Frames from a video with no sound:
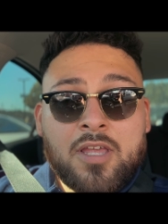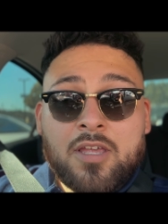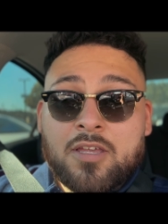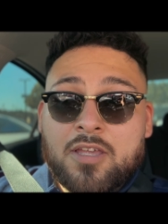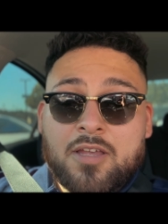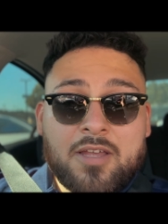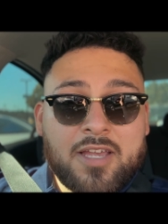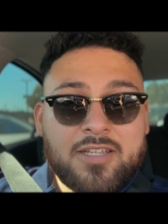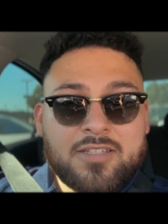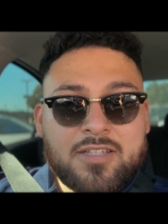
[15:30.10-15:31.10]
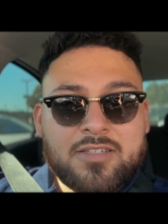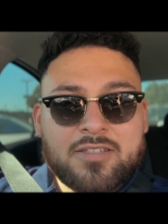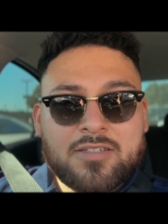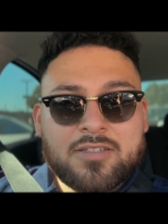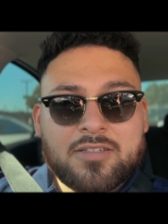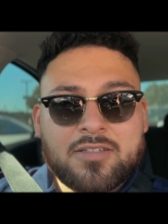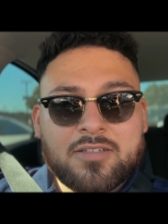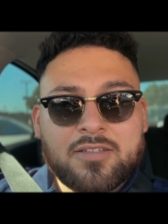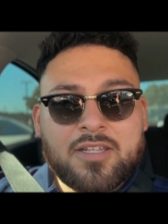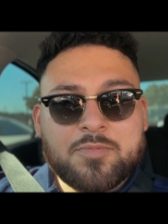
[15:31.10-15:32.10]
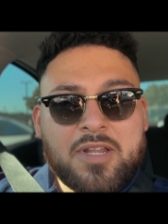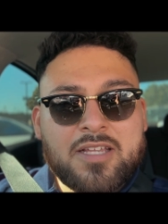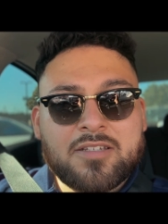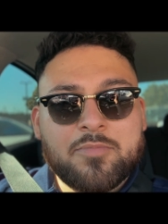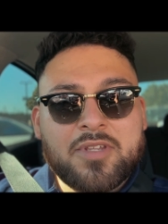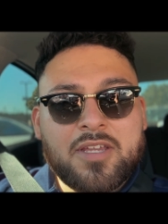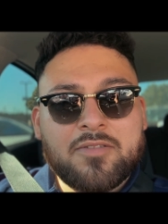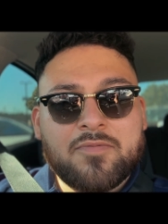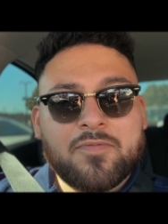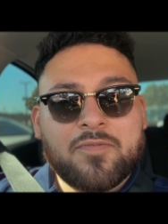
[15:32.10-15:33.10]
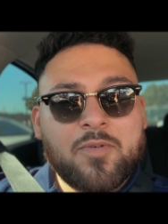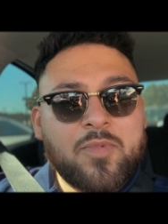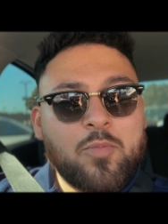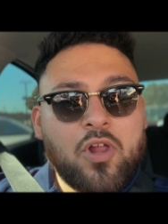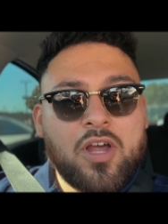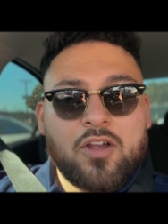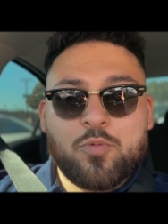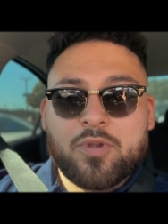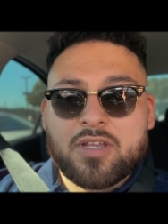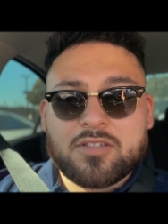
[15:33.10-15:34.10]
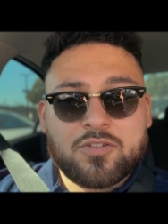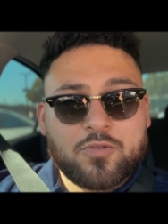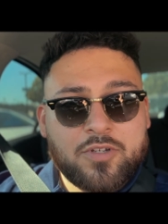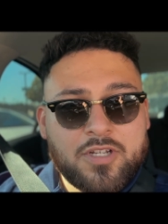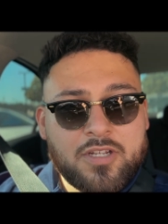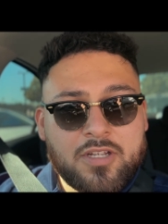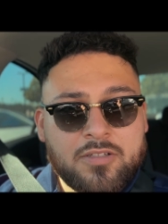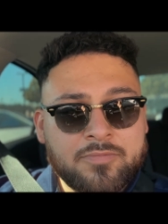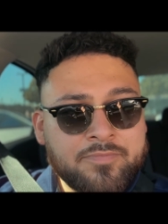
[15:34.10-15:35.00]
yeah, I guess that's my last update from the blog. Hope you guys enjoyed it, and